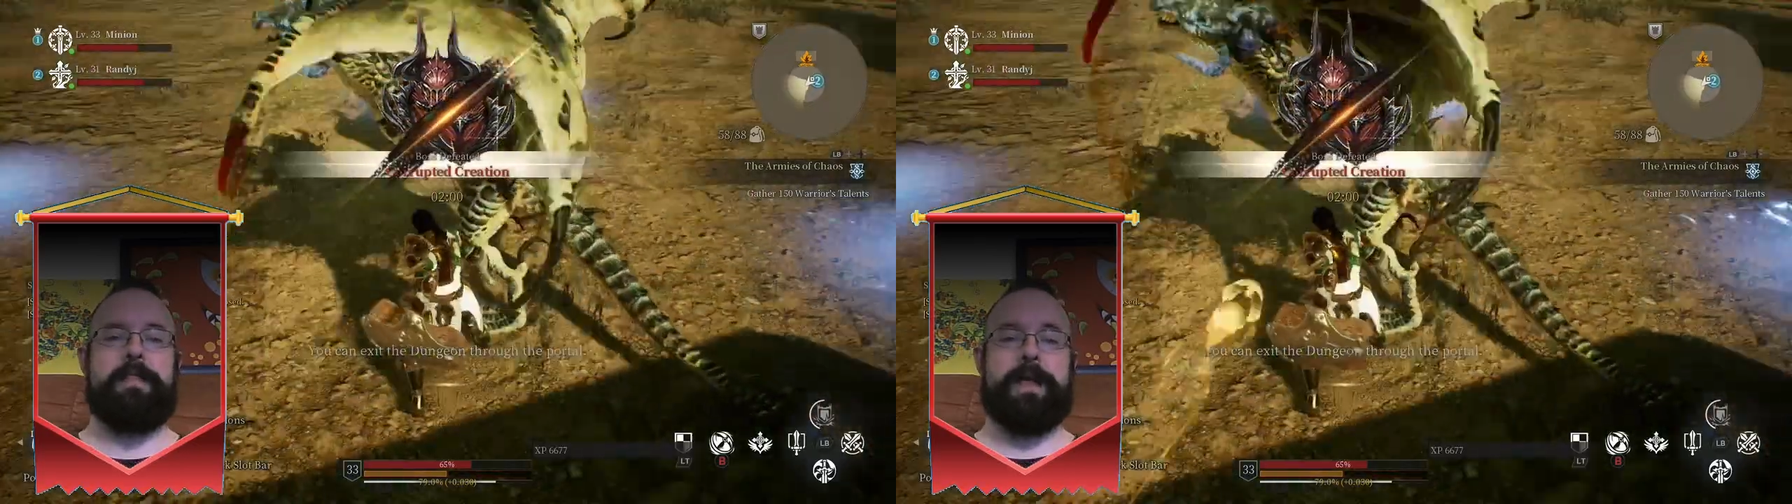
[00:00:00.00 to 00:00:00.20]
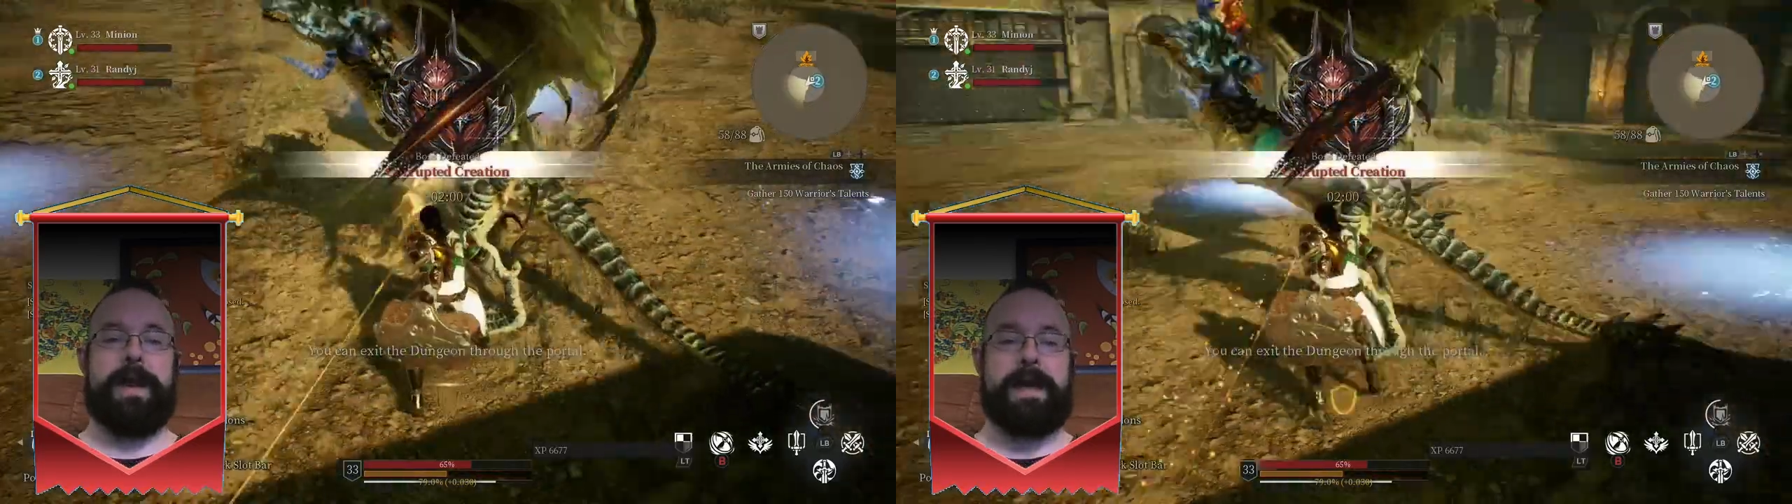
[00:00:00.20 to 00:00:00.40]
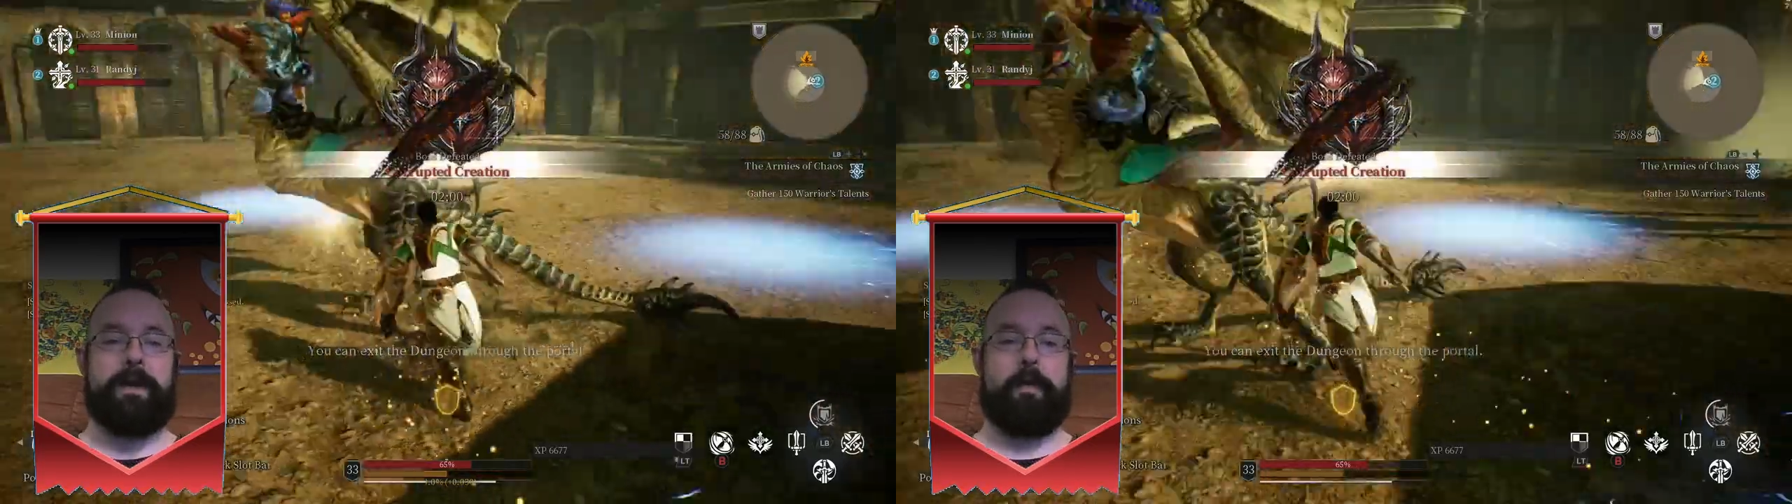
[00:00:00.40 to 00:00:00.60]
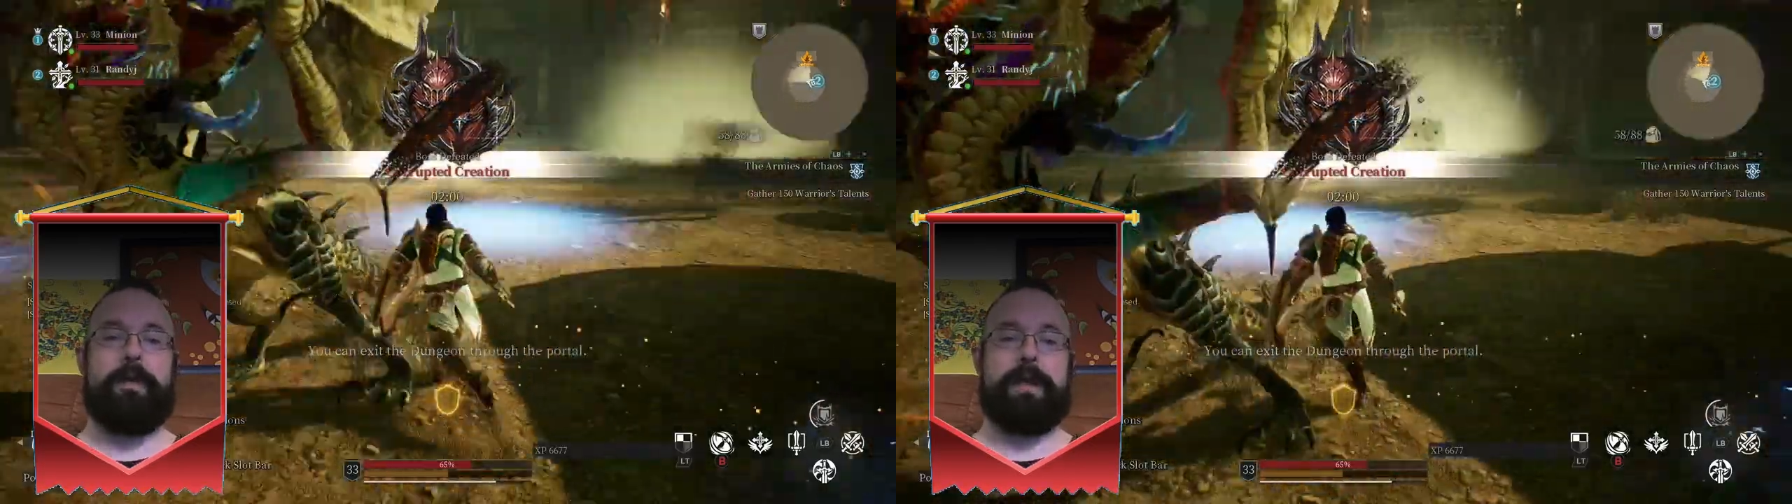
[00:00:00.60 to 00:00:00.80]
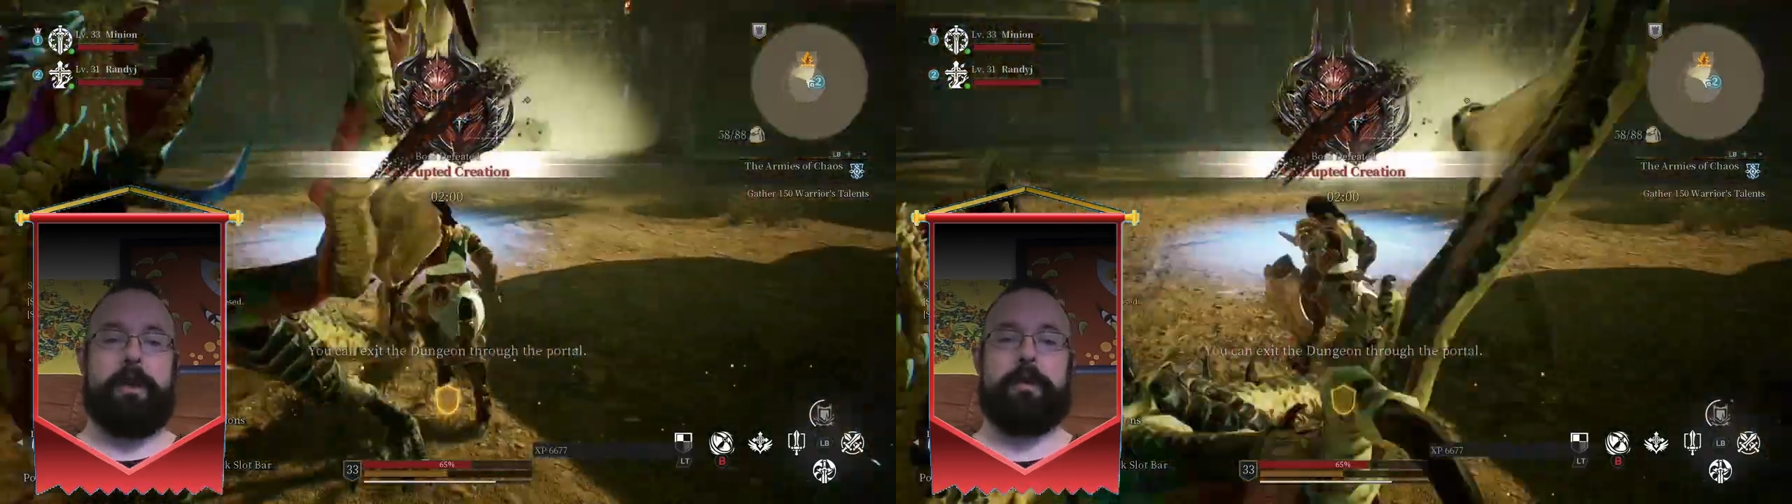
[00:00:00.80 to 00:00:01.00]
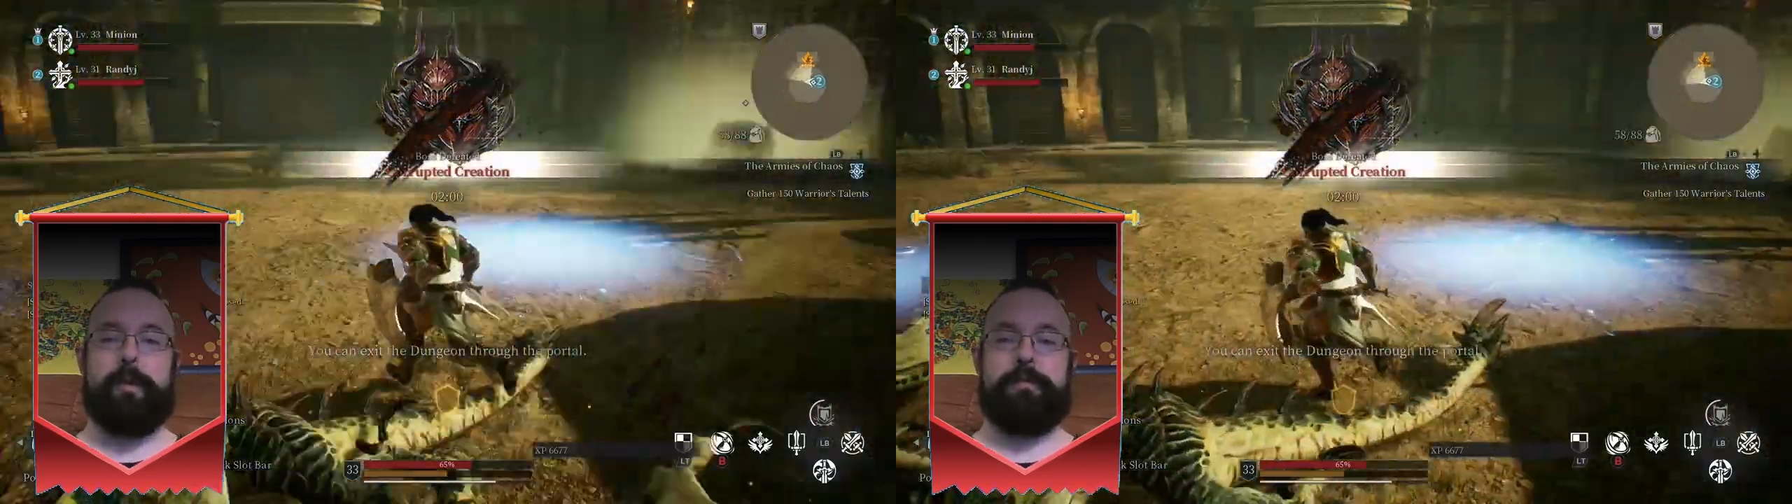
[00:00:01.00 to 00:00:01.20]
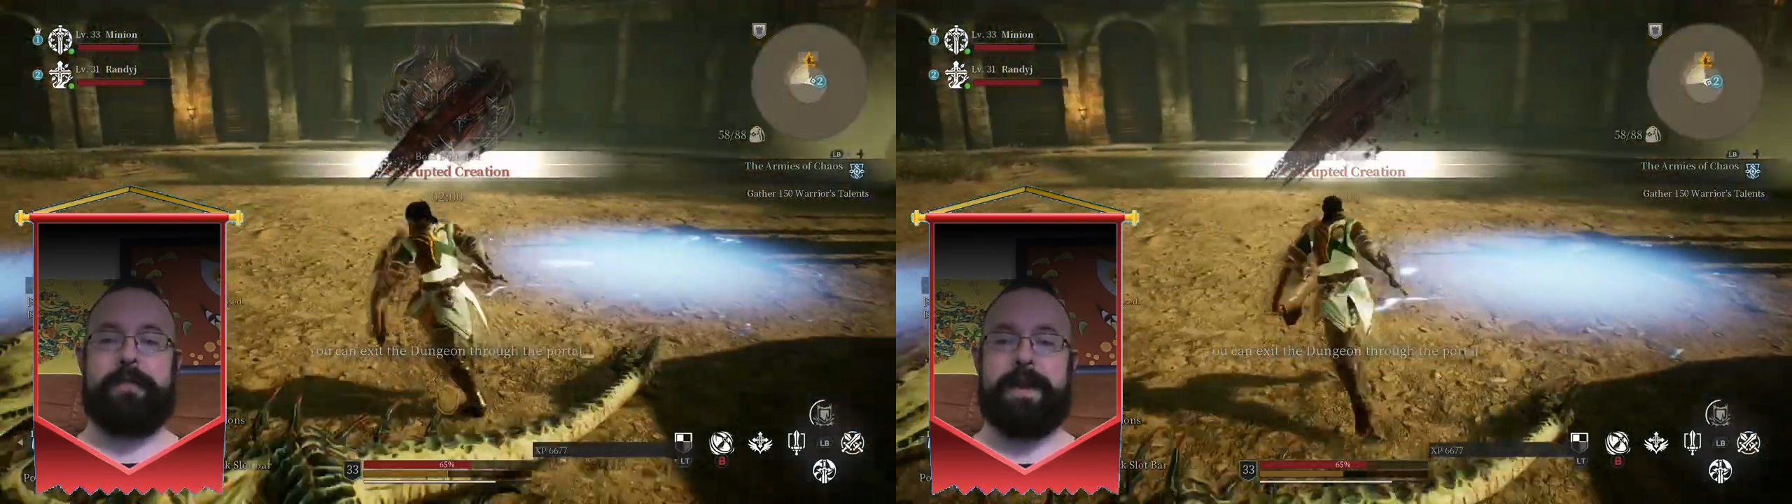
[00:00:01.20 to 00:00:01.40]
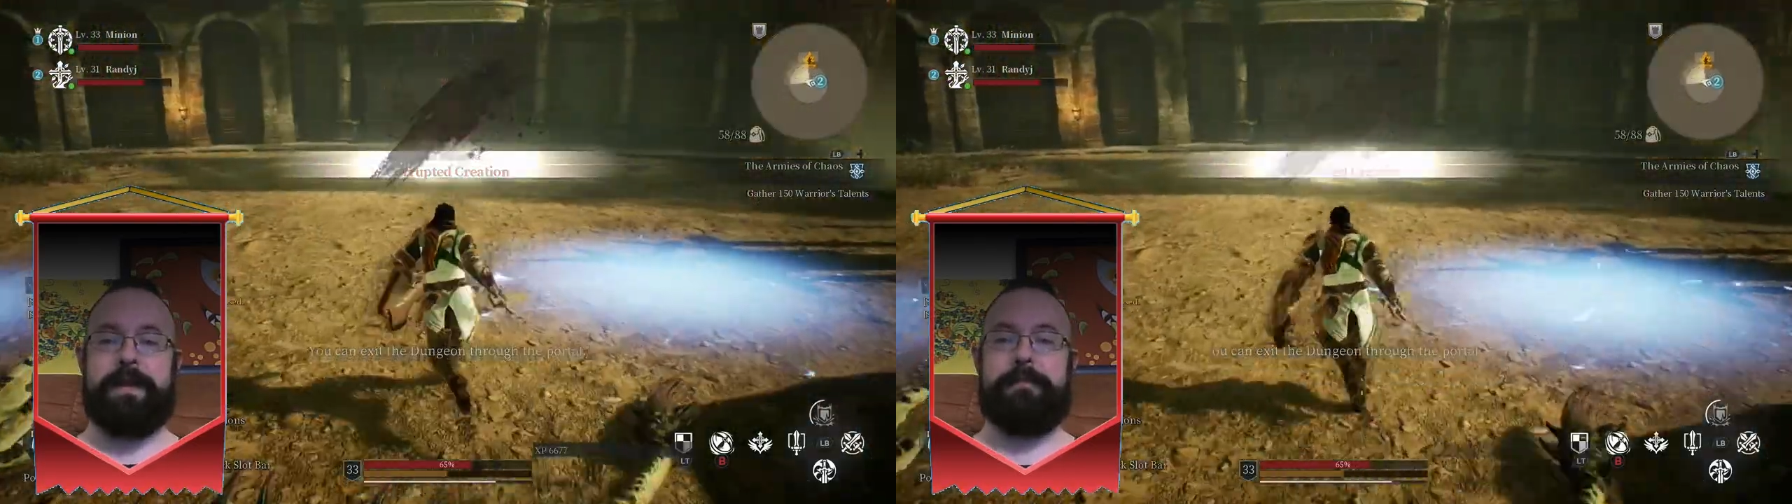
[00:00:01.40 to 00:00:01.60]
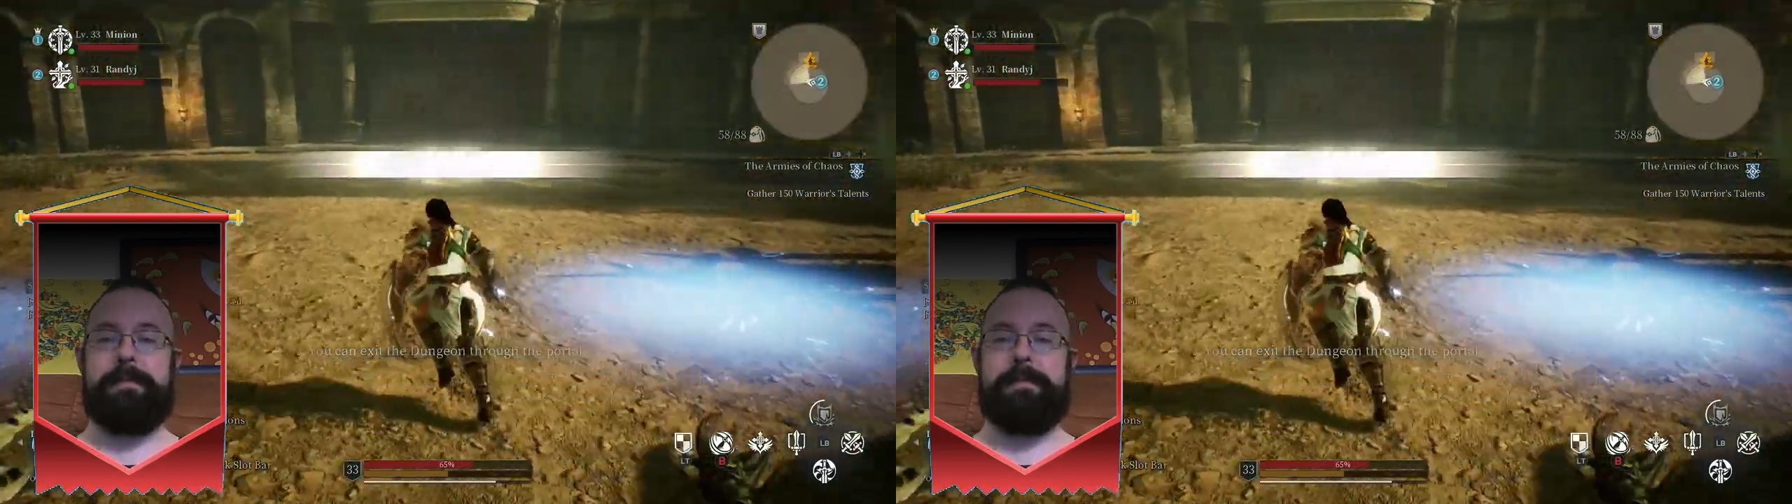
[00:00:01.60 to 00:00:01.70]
then not only are you inviting